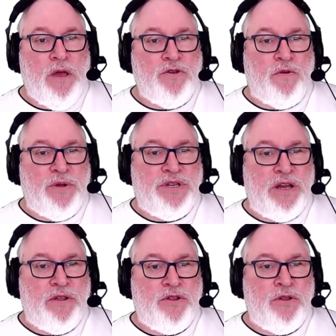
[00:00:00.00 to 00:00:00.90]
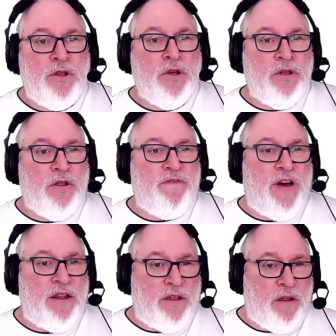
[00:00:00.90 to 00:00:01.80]
So we take the
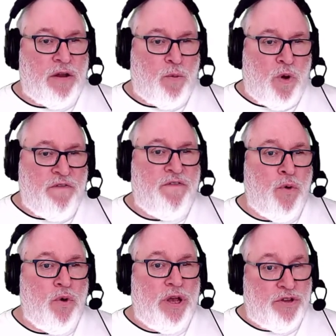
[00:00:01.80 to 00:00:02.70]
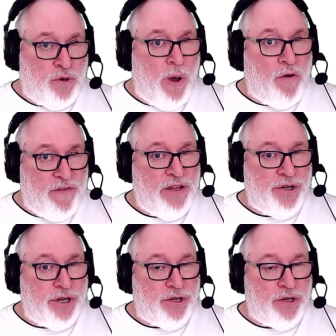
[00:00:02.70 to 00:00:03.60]
fact that 1 foot is 12
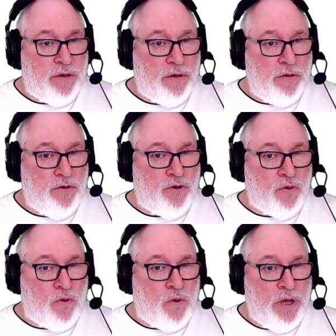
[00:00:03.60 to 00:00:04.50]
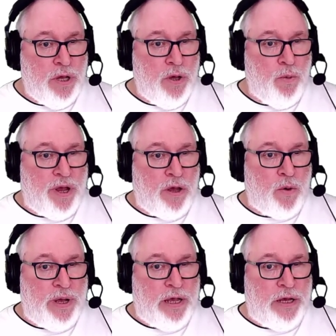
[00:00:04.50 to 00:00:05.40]
inches. So we can
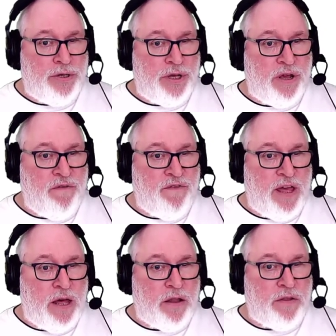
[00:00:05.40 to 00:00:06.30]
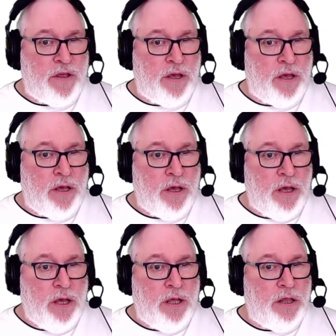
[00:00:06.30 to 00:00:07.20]
quite easily convert the
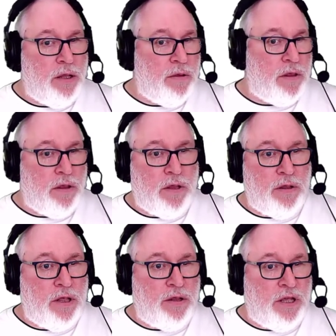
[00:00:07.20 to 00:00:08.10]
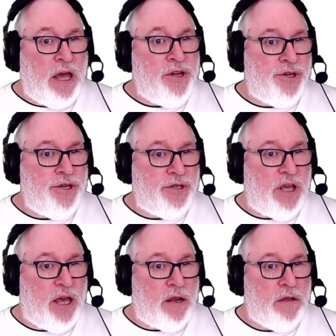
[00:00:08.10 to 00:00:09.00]
inches
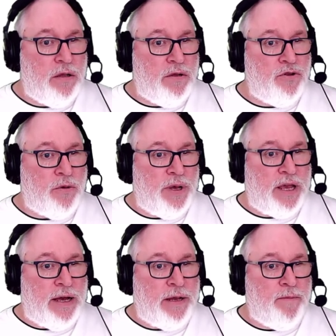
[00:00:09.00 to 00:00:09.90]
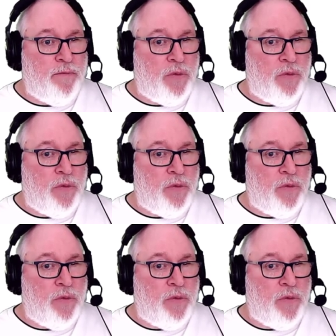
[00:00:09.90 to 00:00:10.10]
there. So we can.